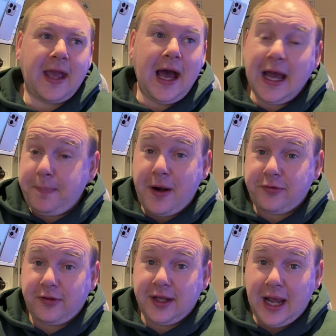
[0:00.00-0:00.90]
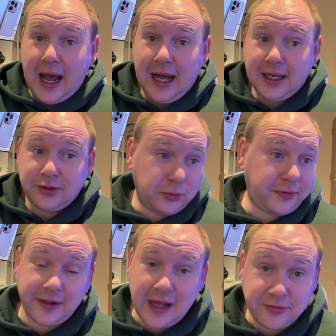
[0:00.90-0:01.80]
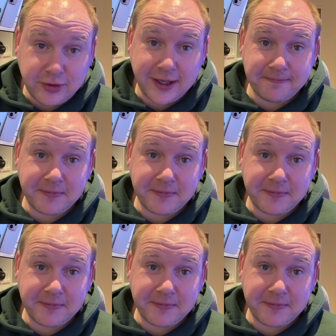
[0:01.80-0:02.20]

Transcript: I personally don't think that's right.